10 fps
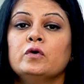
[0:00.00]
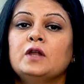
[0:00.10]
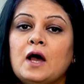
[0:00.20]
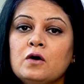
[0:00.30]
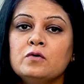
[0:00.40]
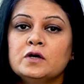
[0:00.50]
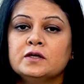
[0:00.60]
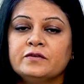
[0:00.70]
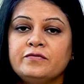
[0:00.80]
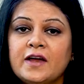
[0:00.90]

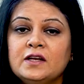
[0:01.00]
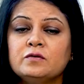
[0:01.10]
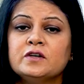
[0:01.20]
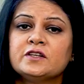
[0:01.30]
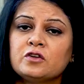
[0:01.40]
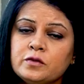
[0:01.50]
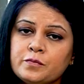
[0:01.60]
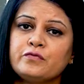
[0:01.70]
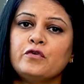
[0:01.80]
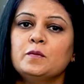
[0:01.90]
now the final verdict on the
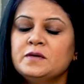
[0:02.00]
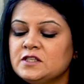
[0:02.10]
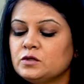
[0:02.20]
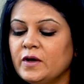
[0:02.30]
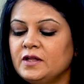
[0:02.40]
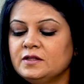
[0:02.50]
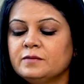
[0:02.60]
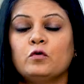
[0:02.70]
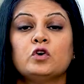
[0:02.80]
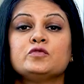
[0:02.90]
performance. Well, the
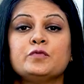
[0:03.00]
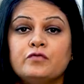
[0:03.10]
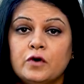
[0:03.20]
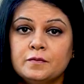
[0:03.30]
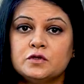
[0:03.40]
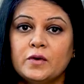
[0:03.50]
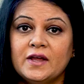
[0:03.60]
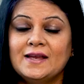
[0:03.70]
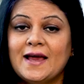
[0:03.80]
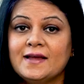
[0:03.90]
watch performed
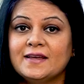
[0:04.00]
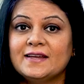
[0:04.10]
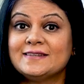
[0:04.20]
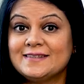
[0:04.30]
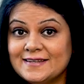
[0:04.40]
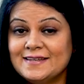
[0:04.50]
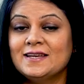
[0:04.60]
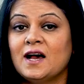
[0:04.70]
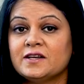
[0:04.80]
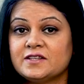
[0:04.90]
well, and it did
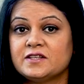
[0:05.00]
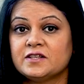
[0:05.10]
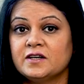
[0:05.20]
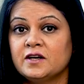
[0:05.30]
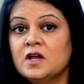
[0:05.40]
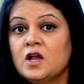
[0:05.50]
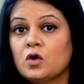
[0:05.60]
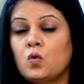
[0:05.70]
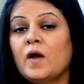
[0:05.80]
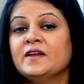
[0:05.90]
last
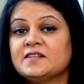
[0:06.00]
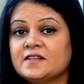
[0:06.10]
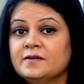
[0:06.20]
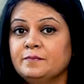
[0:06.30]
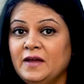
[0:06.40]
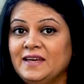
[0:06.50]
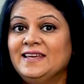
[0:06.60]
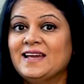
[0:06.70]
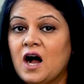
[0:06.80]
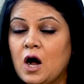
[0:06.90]
quite
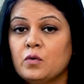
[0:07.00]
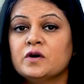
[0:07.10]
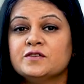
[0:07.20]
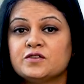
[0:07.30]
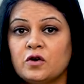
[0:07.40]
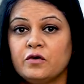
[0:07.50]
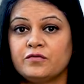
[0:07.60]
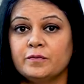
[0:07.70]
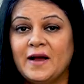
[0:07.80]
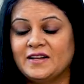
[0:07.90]
many hours
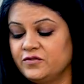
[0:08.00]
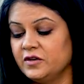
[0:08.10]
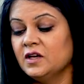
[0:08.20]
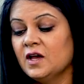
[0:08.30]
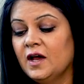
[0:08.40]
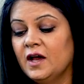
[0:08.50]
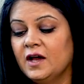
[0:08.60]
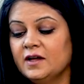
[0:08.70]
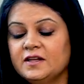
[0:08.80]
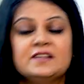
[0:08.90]
of battery,
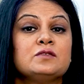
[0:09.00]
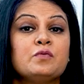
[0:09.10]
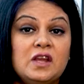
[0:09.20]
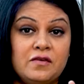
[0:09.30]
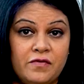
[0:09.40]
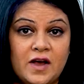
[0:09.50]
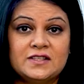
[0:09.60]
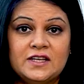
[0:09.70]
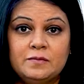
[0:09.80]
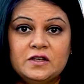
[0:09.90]
and it's pretty
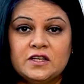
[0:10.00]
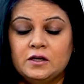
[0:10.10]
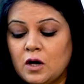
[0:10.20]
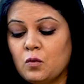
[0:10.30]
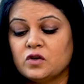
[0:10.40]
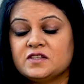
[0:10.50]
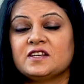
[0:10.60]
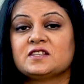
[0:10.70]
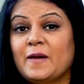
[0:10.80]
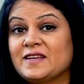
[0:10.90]
fast. Let me tell you, I wasn't
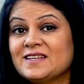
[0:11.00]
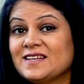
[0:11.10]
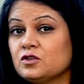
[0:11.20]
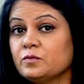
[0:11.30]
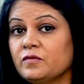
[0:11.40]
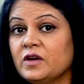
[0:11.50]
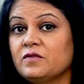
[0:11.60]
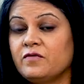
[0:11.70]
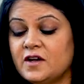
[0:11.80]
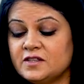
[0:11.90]
expecting it to be very
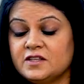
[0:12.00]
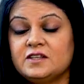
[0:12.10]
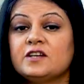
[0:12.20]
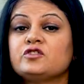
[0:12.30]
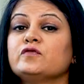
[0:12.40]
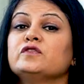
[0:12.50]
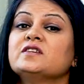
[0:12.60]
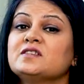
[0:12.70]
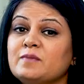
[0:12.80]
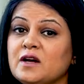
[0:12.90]
fast. The touch of the
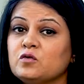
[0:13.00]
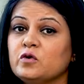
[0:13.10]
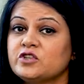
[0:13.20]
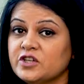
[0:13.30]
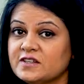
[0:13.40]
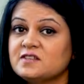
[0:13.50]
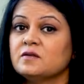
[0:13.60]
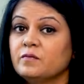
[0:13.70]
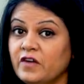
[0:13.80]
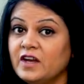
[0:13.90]
smartwatch is
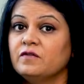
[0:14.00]
very,